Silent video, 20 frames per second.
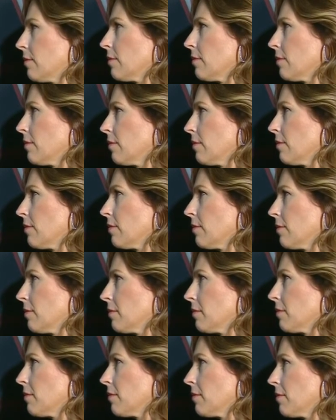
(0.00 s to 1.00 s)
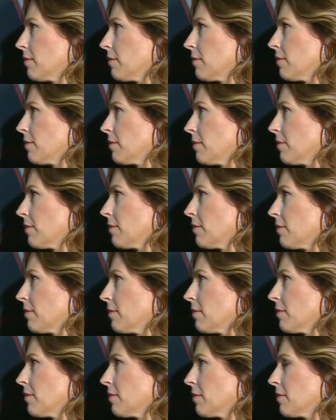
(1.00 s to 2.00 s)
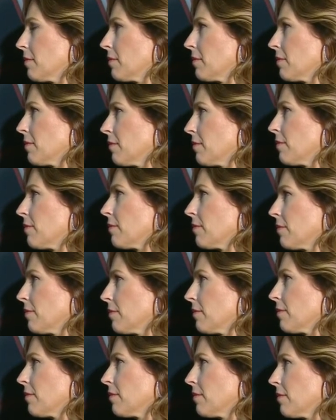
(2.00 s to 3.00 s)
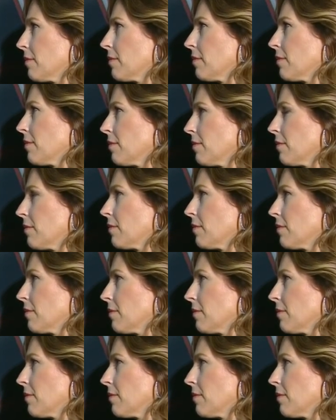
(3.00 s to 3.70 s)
[no speech]